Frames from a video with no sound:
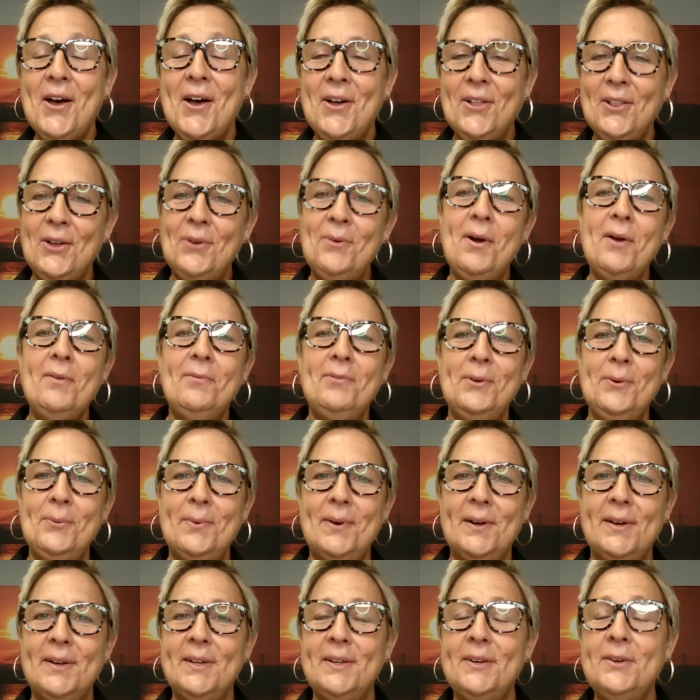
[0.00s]
Hello
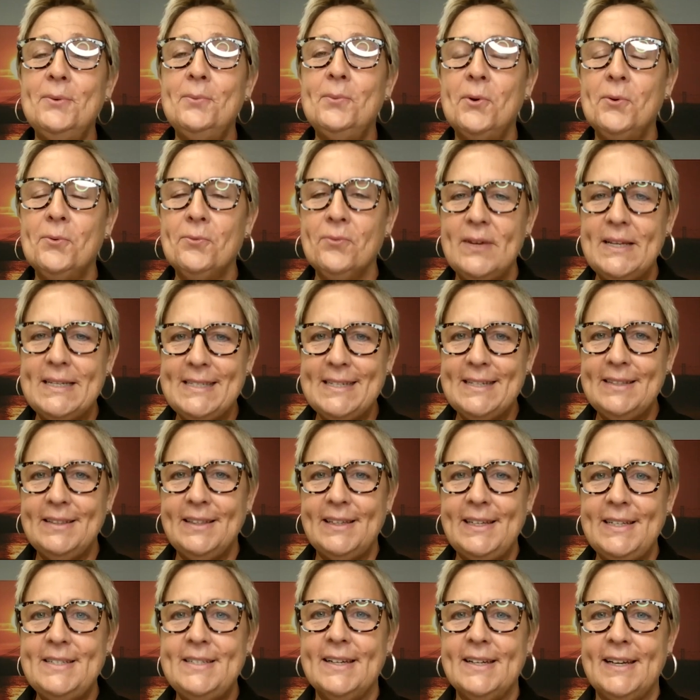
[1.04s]
everyone. Well,
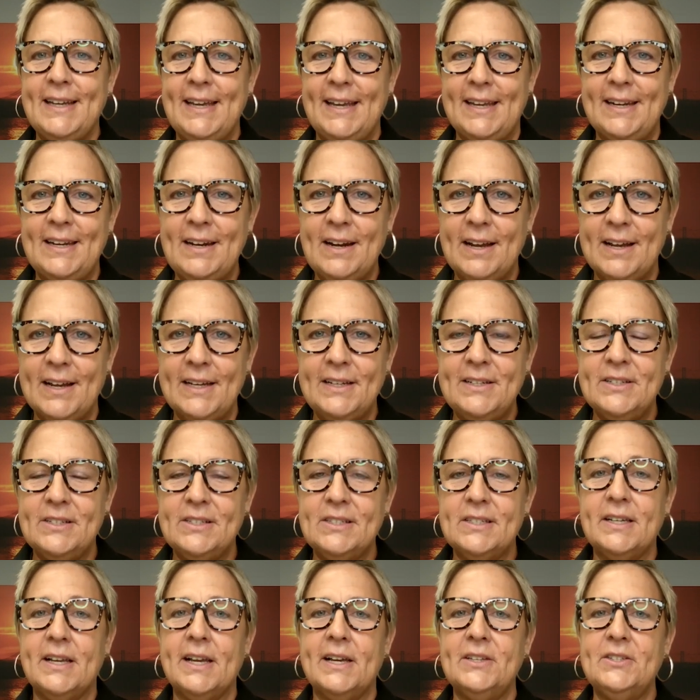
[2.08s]
recently Diane and I
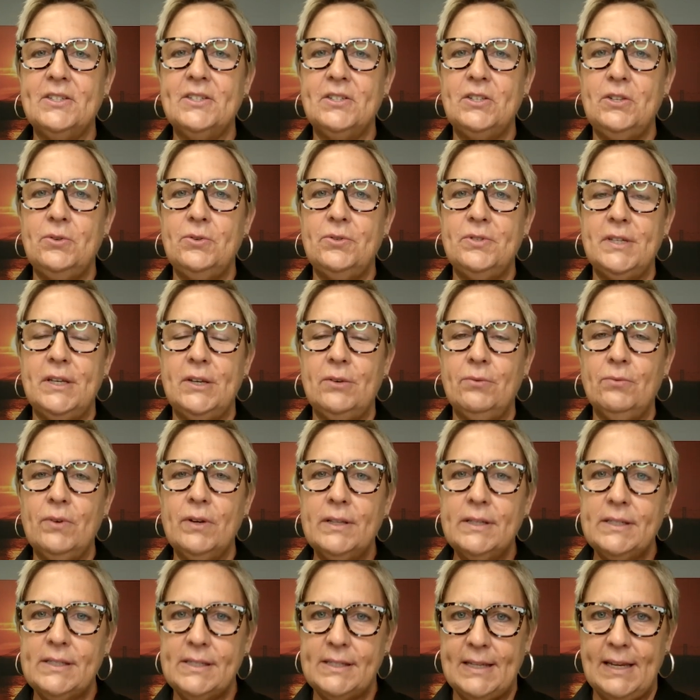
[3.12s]
discussed using
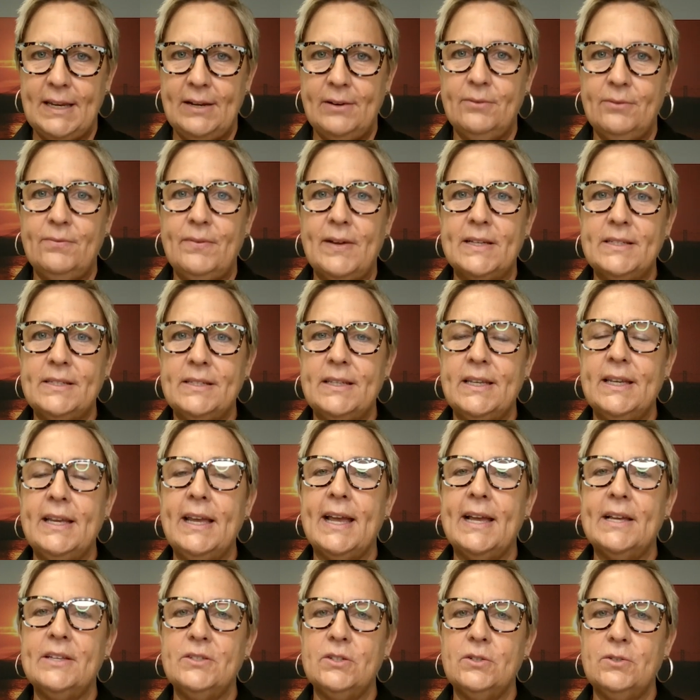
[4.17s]
real estate
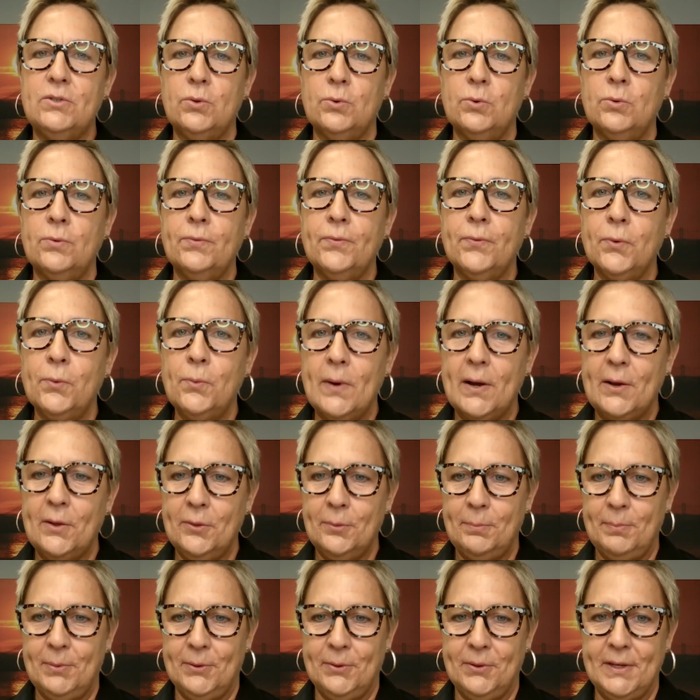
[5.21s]
investing as a tool for
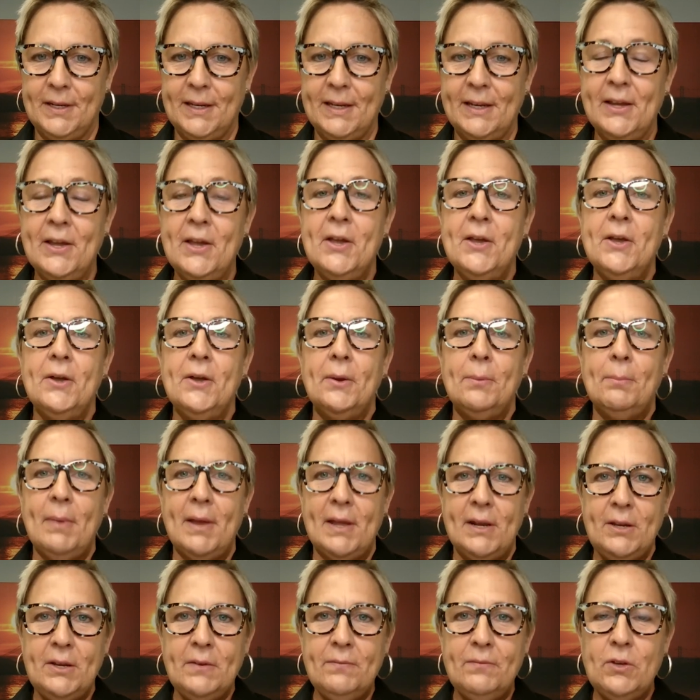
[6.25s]
wealth building.
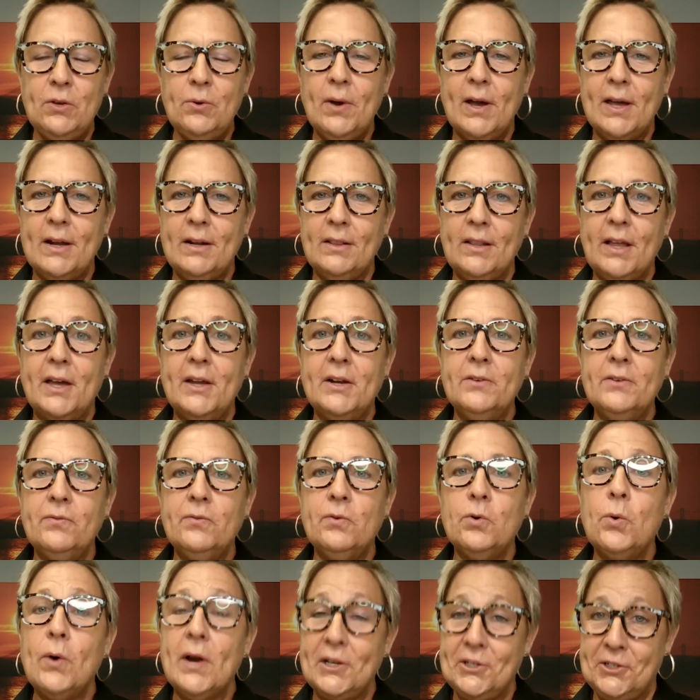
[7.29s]
Many of you had a lot of
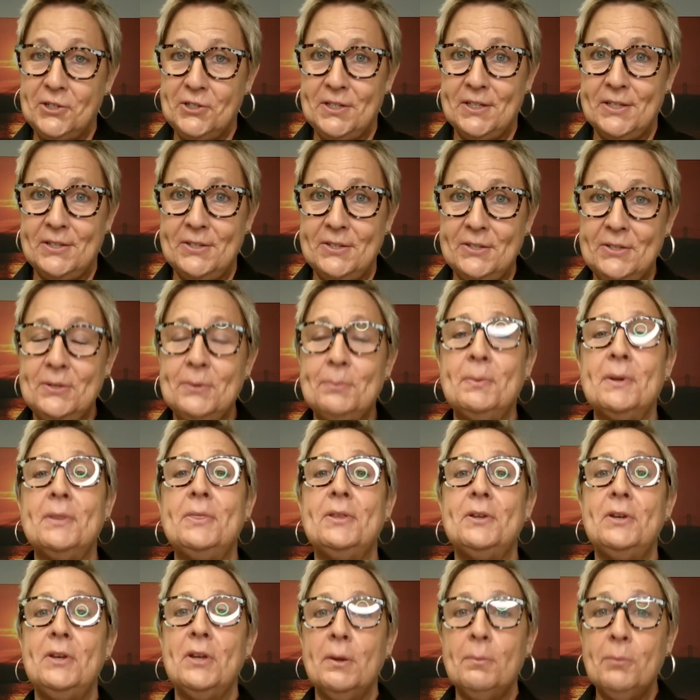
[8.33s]
questions, but
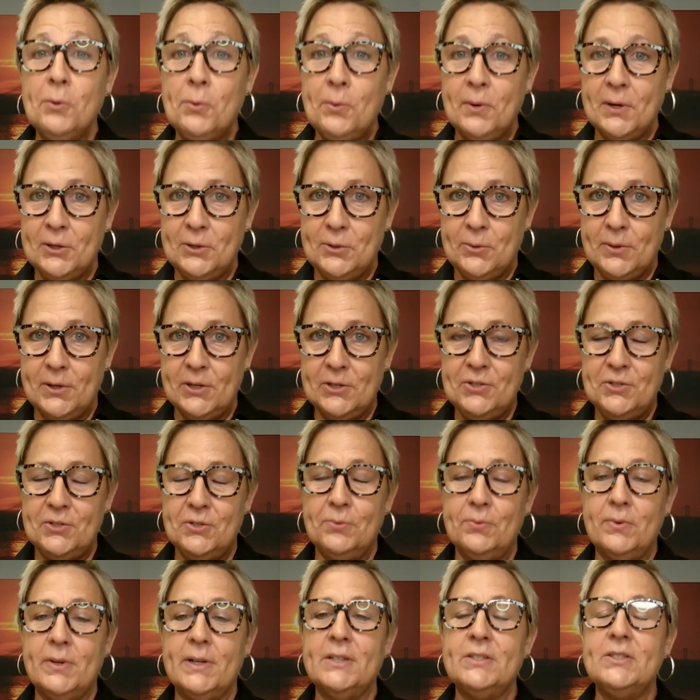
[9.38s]
the number one
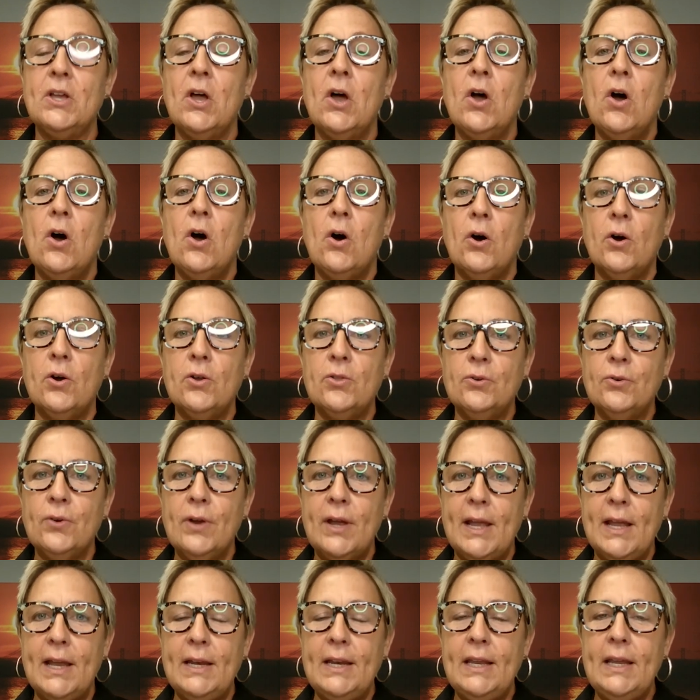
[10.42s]
question was, are there
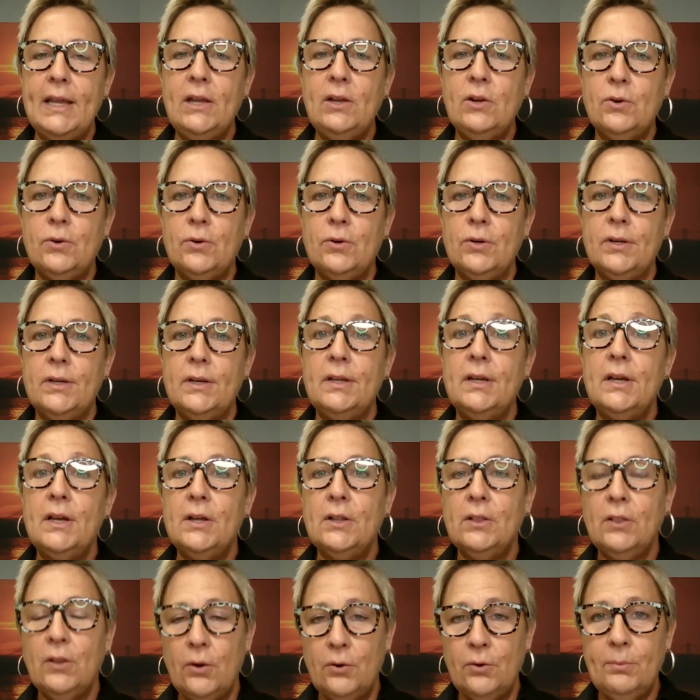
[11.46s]
any good
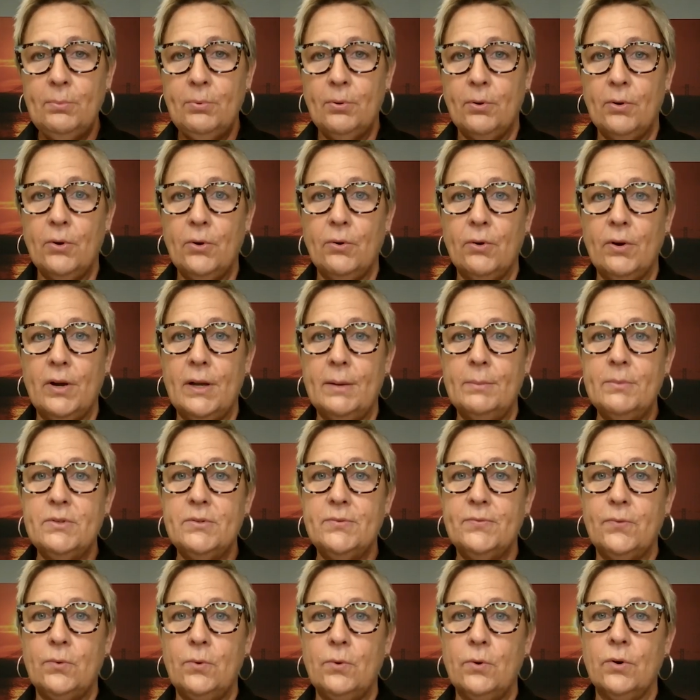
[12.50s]
loan programs
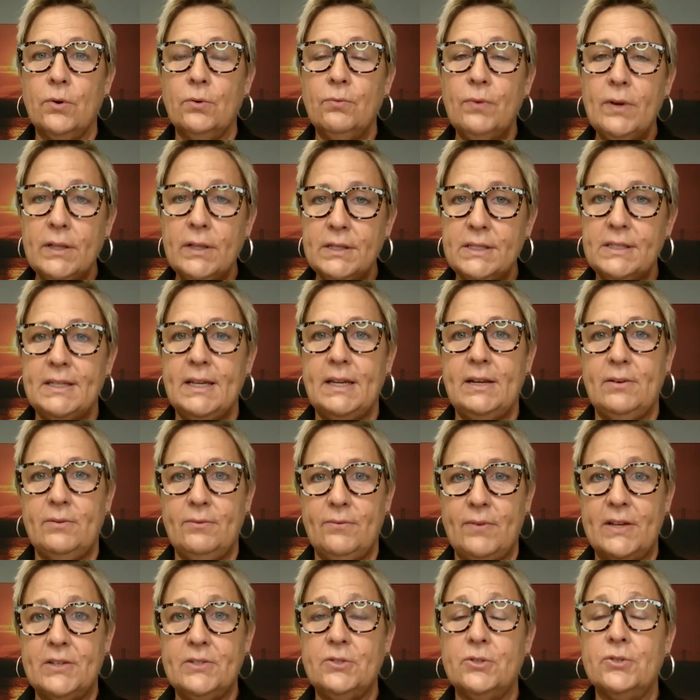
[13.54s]
for real estate
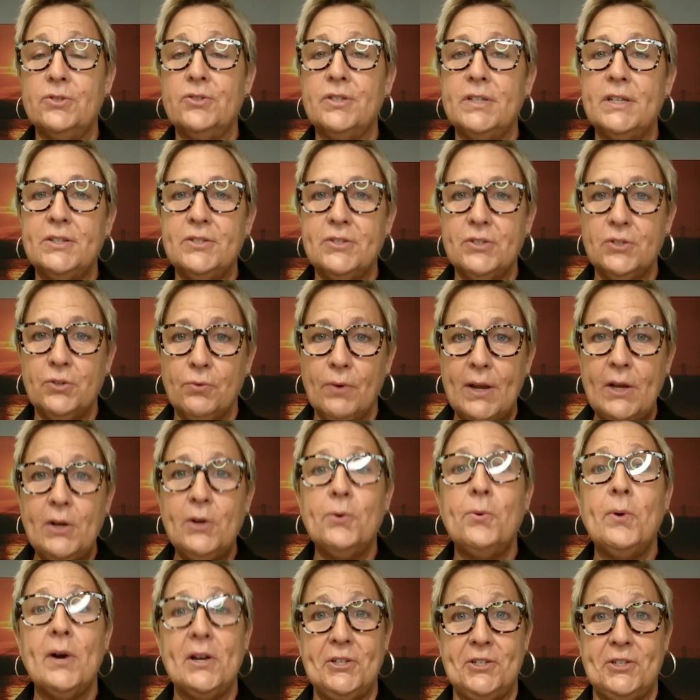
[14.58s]
investors? And it's a great
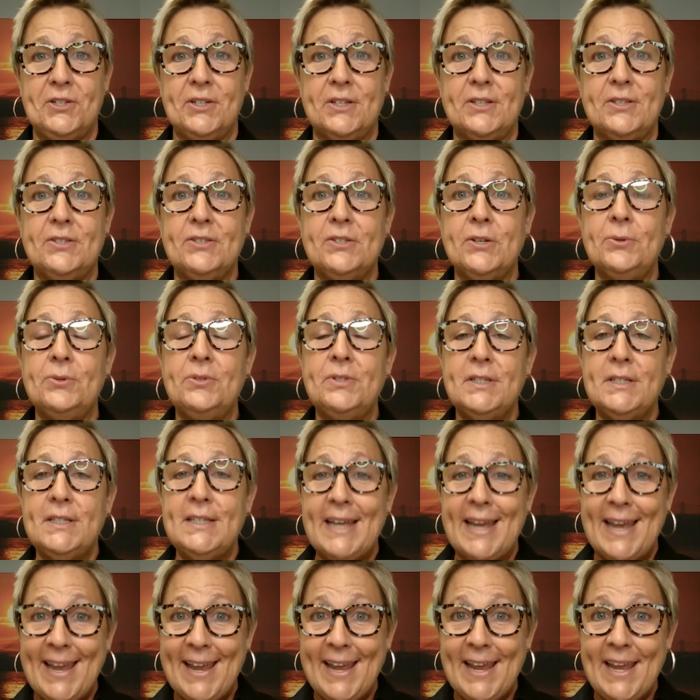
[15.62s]
question. So
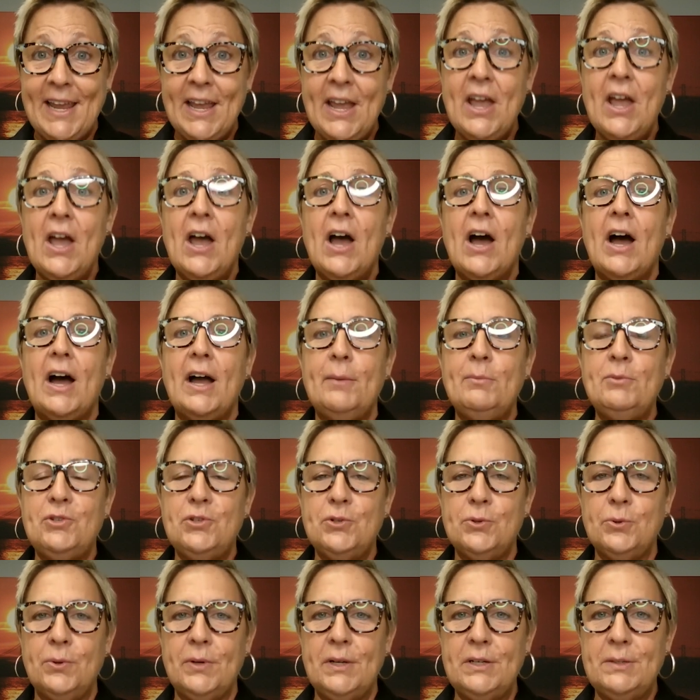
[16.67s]
today I'm
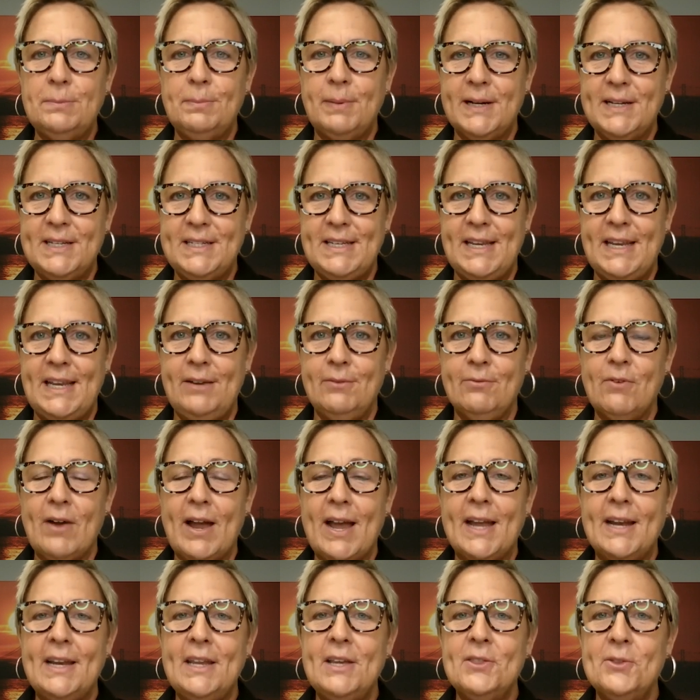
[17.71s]
joined by Dave
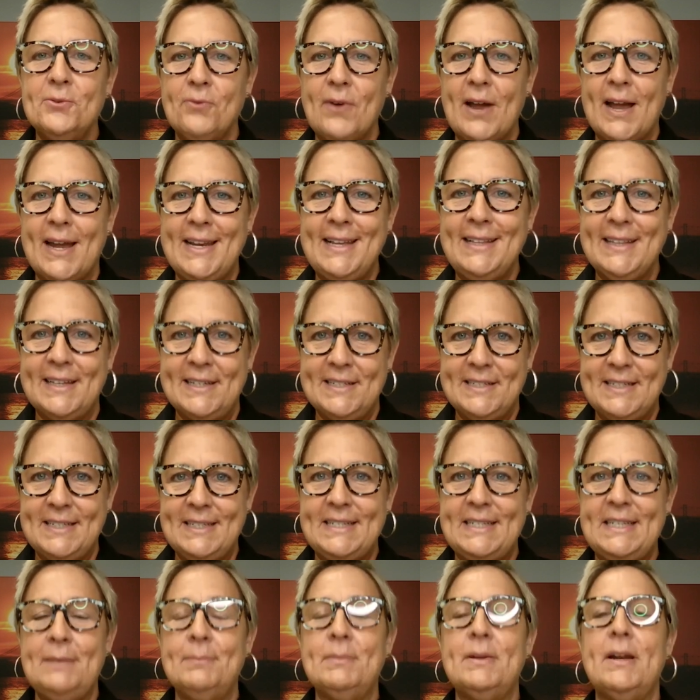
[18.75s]
Ratti of the Ratti Lending
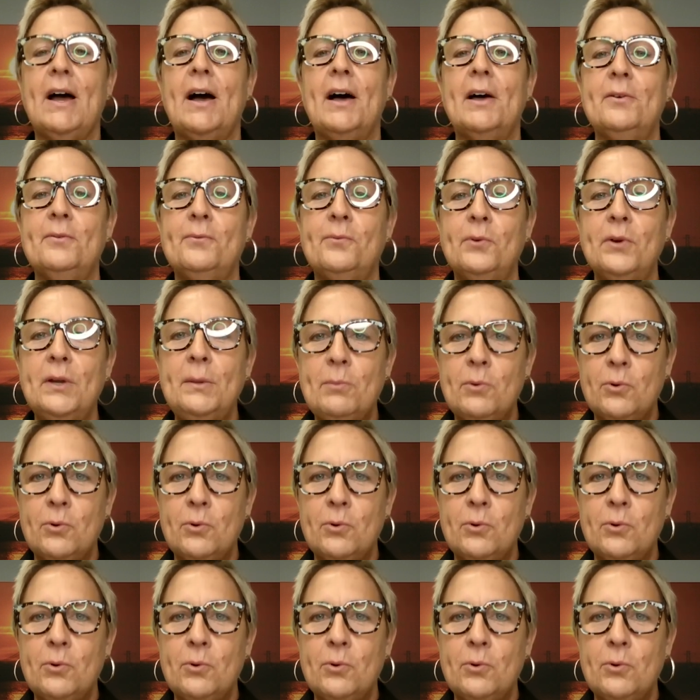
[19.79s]
Team and Envoy